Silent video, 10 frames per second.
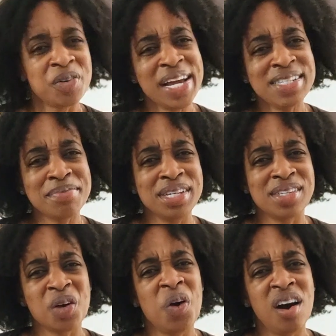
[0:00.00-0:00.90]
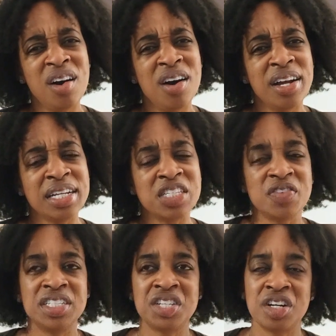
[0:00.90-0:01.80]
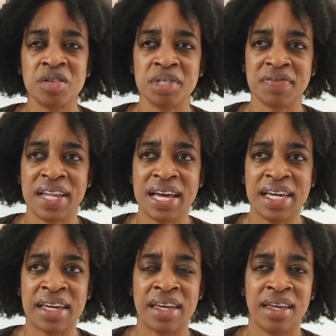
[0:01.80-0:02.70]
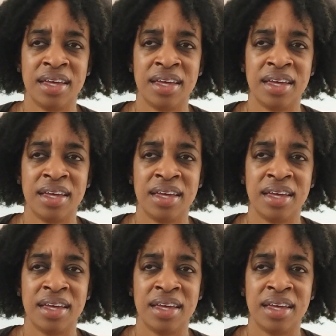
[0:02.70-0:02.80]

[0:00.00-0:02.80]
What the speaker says: so it hasn't been so hard as in terms of like,